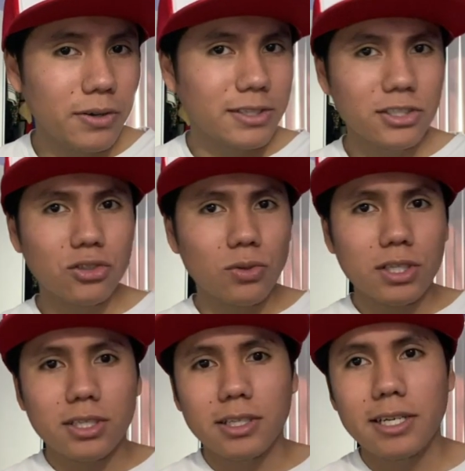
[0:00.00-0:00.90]
This is a really
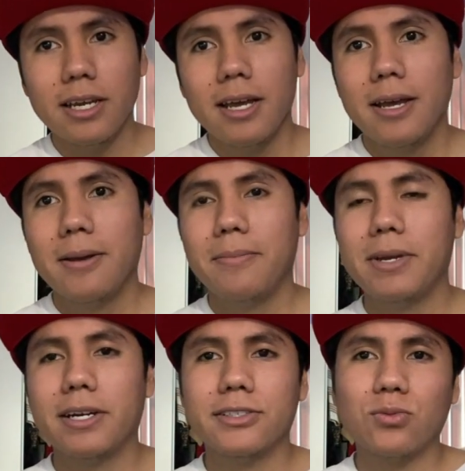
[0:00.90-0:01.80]
good lead,
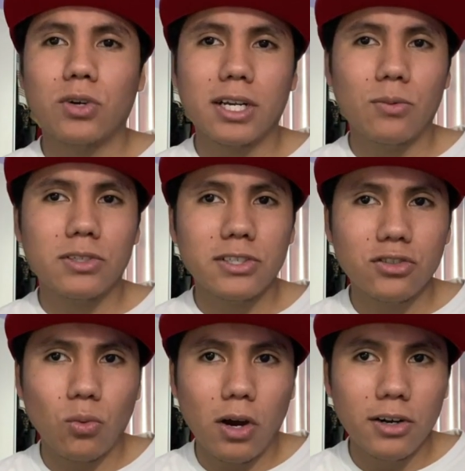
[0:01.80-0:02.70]
because we're going to resist
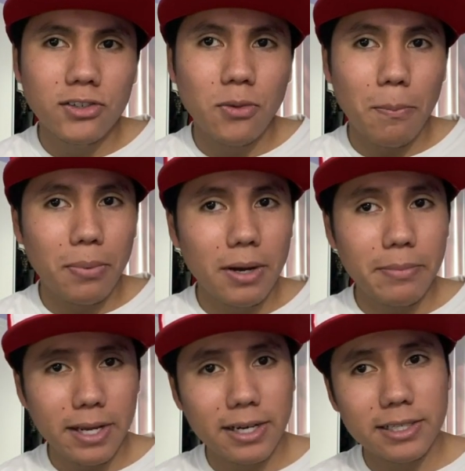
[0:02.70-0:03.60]
the waters, but
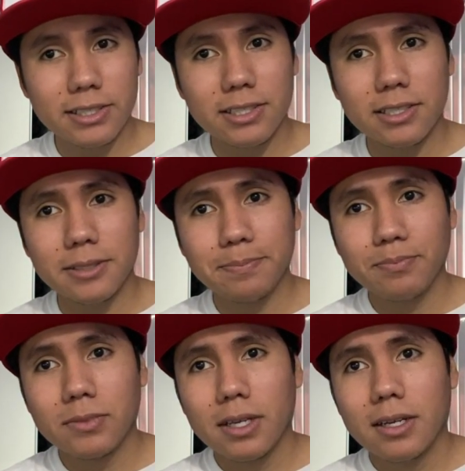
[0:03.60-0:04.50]
because the
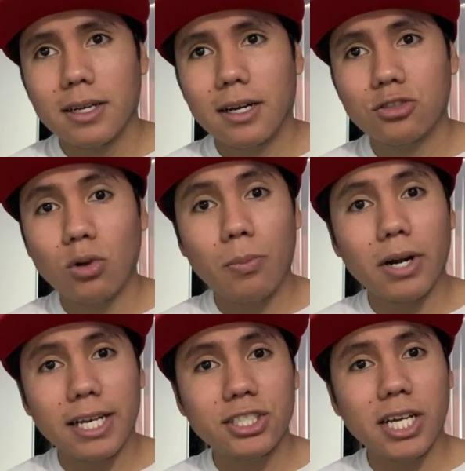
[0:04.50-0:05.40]
Swampert
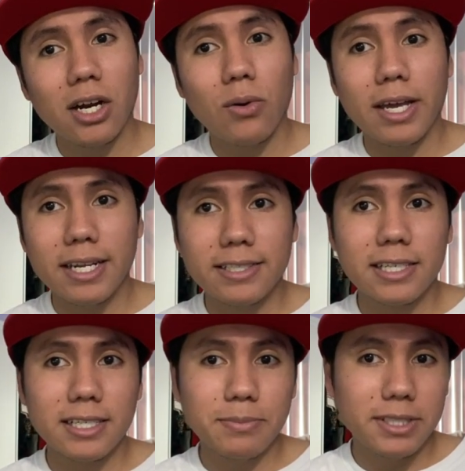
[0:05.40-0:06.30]
is Shadow, it is
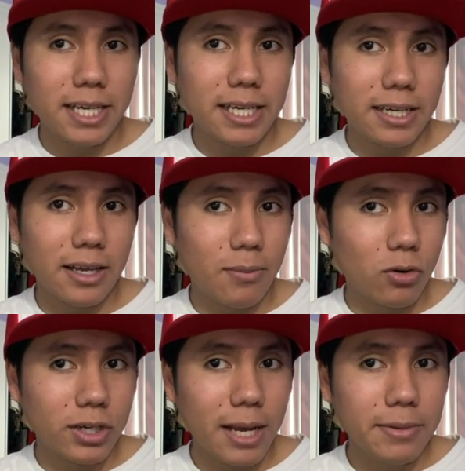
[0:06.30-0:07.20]
going to be taking a lot more
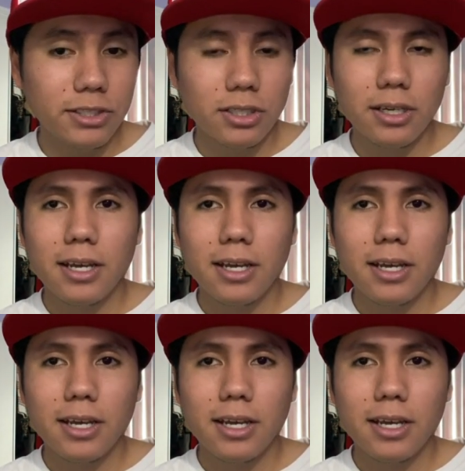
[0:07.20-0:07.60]
damage.